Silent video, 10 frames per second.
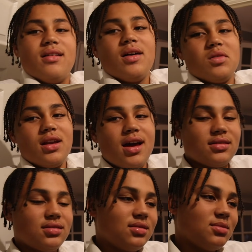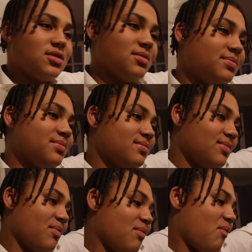I would like some
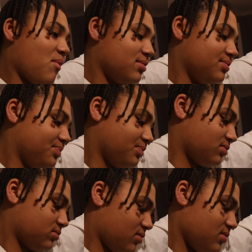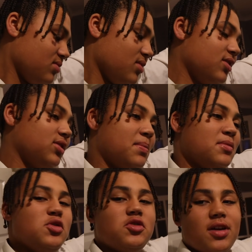
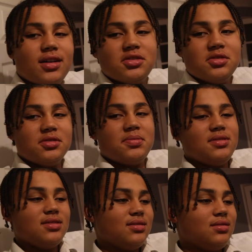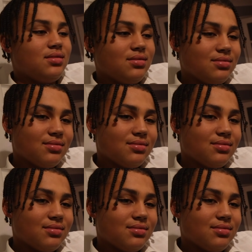new tracksuits, please.